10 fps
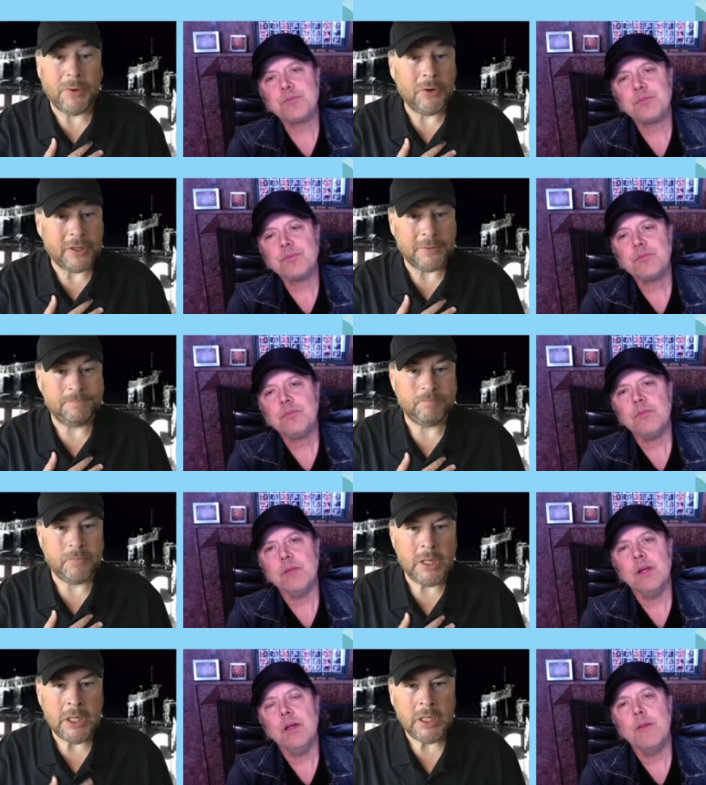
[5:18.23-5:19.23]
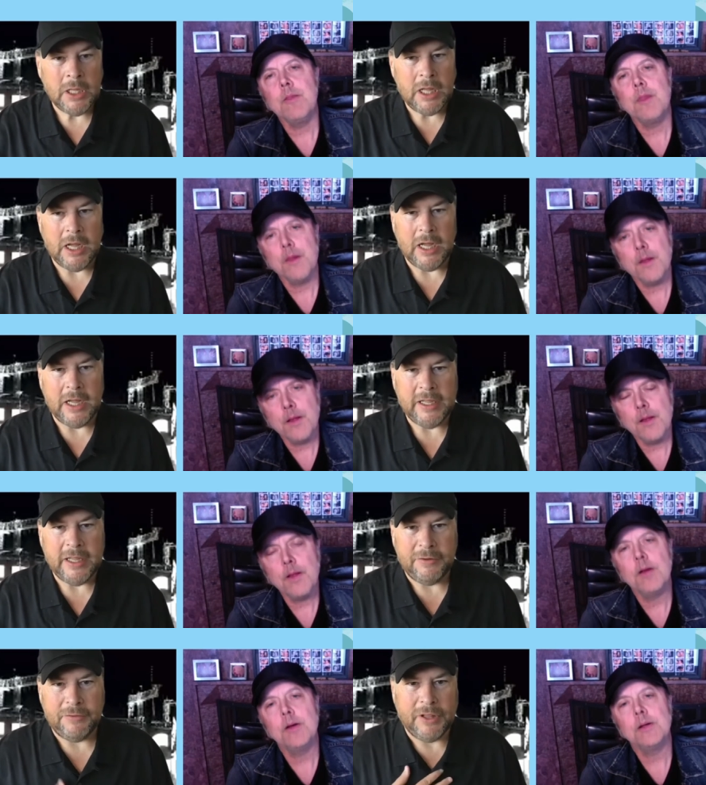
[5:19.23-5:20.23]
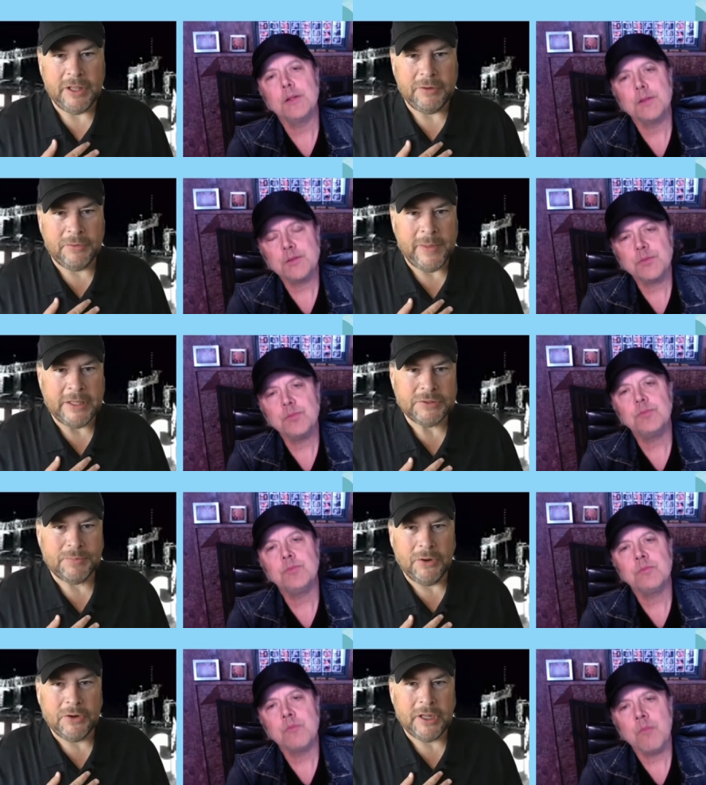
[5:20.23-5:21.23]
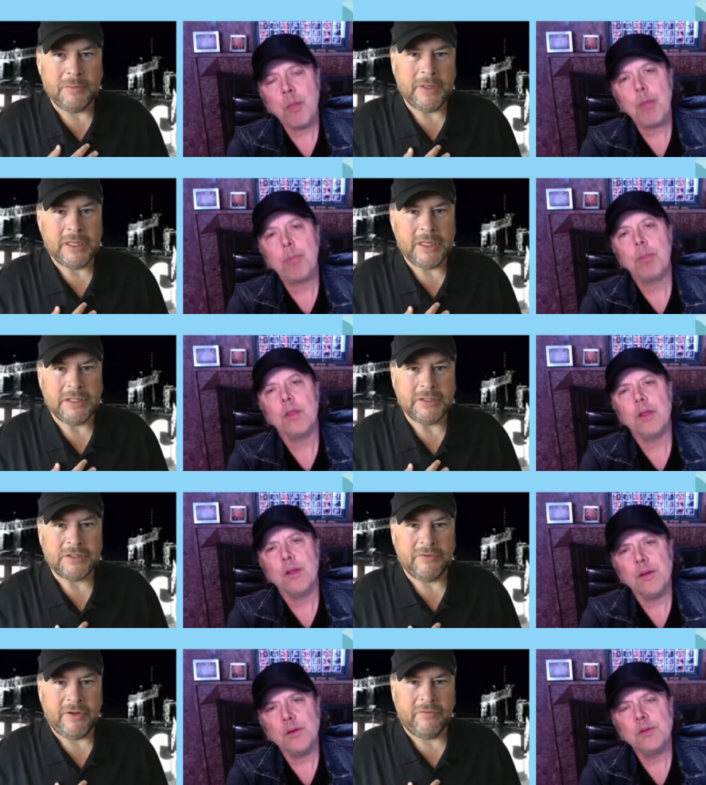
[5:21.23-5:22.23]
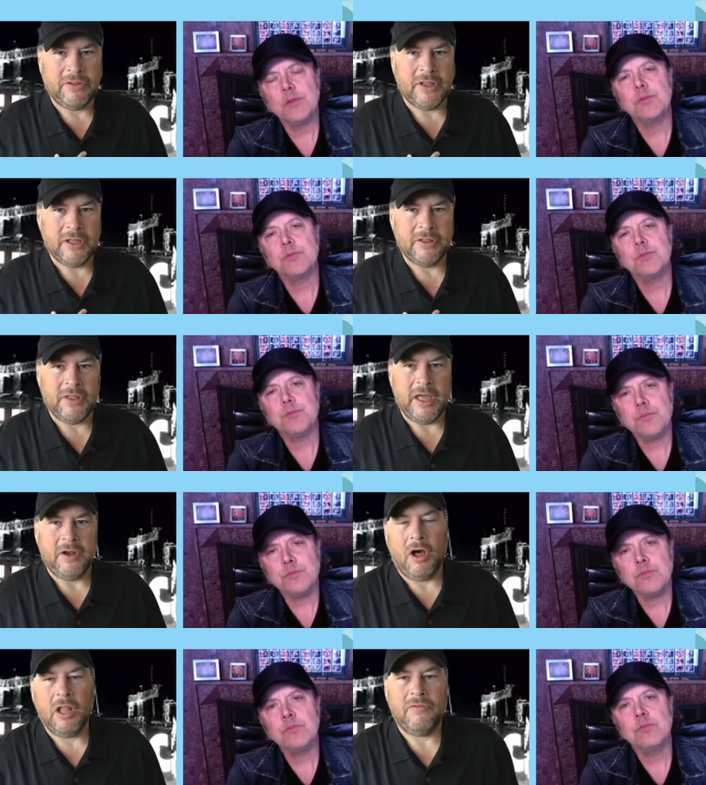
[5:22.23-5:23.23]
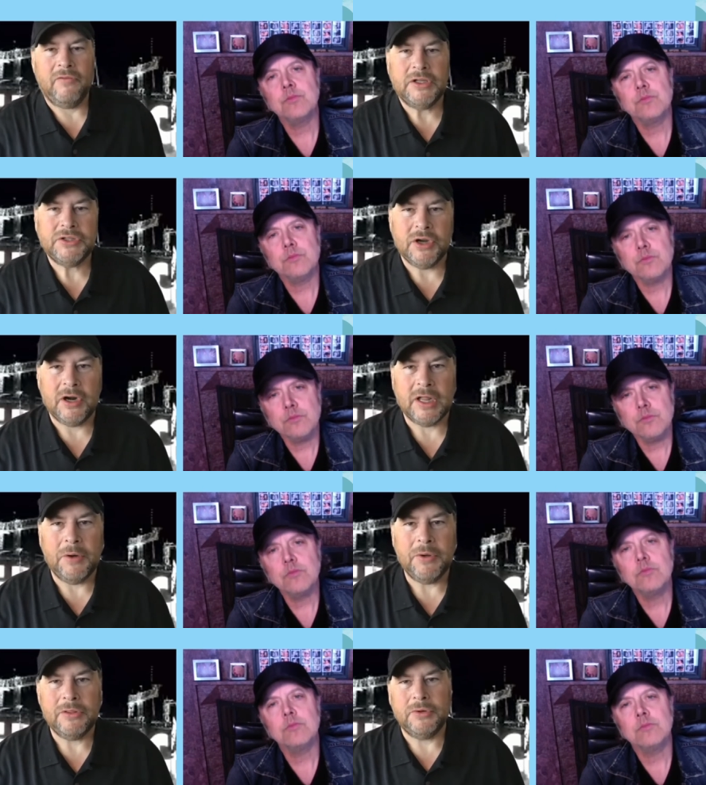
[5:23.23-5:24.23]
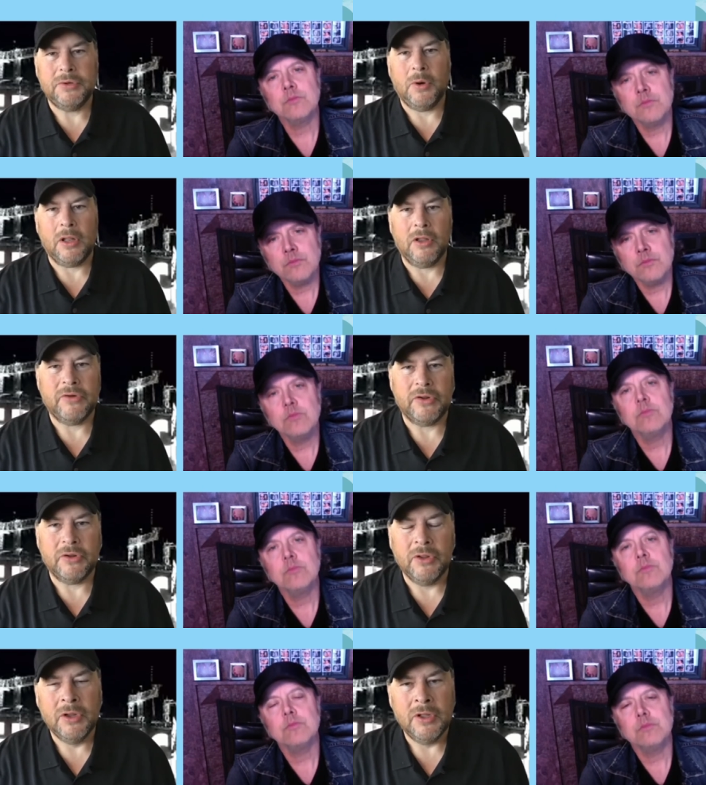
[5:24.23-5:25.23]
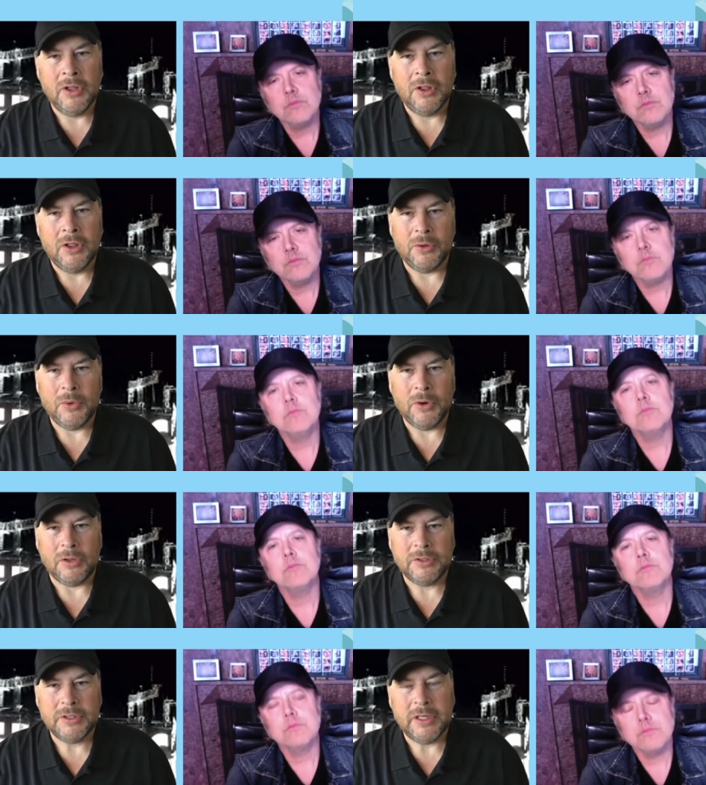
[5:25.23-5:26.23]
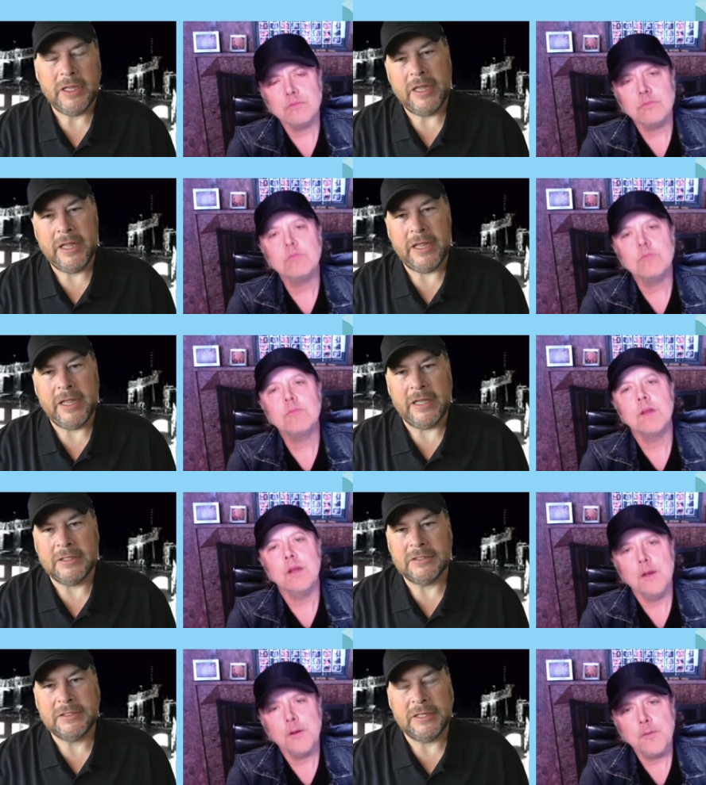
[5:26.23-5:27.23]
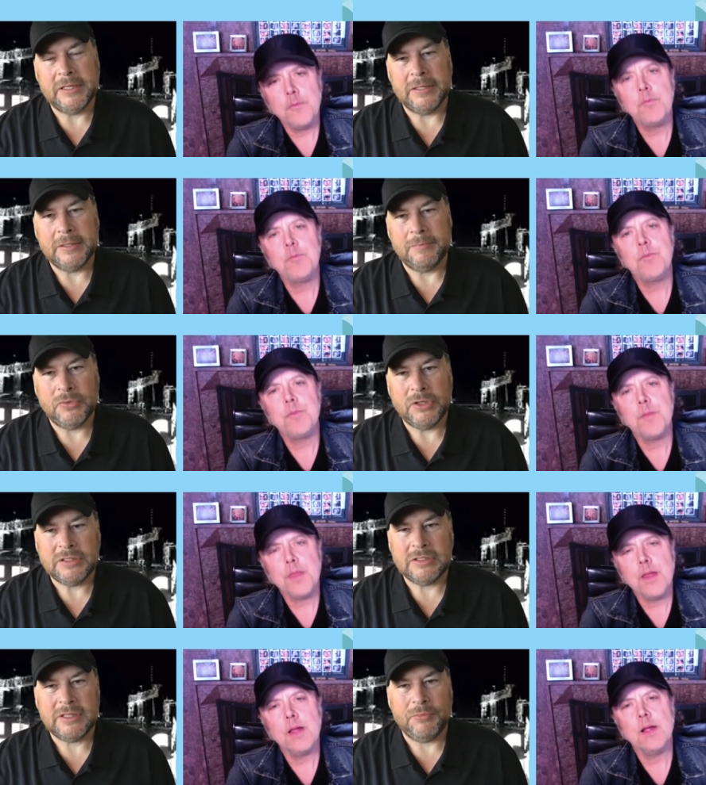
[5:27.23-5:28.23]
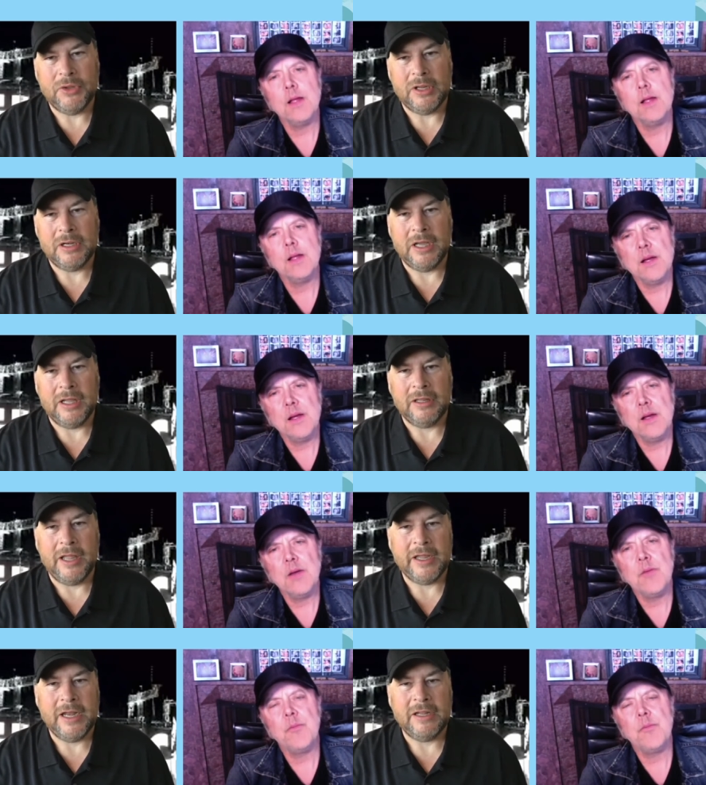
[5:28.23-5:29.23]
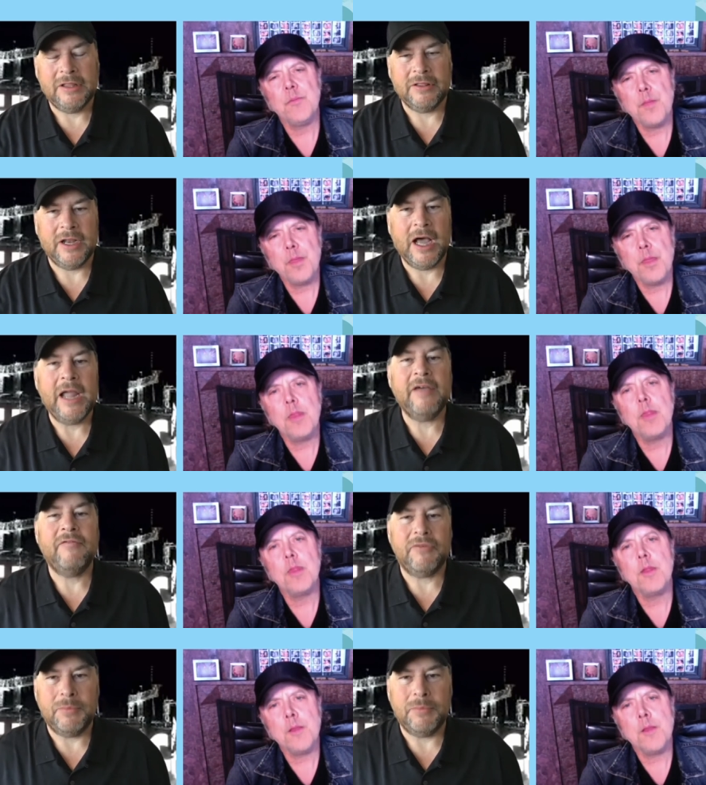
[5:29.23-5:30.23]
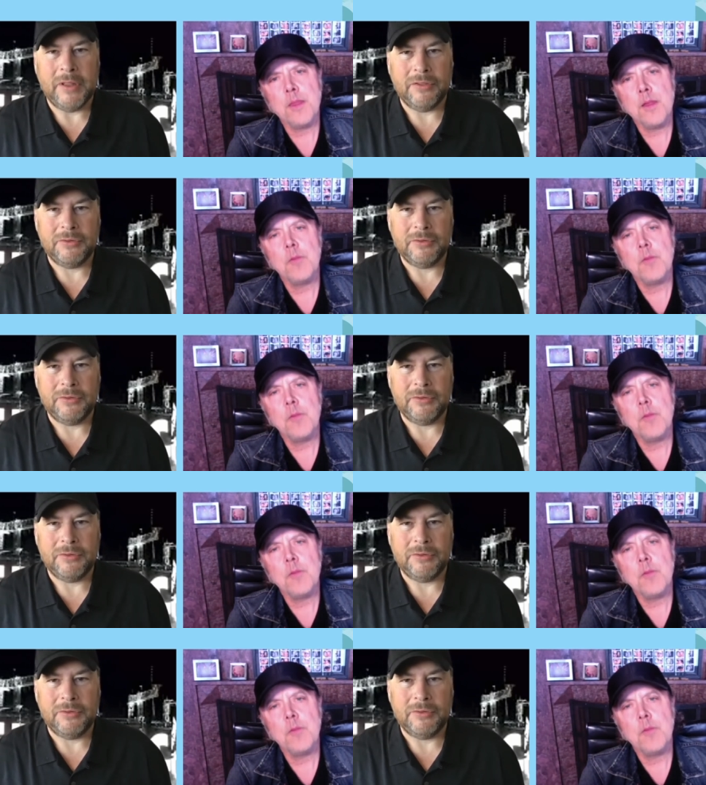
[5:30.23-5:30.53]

Speaker 1: broken uh, it really remains broken because of everything that all of us are going through all over the world. And um, this is something unlike anything that I have ever been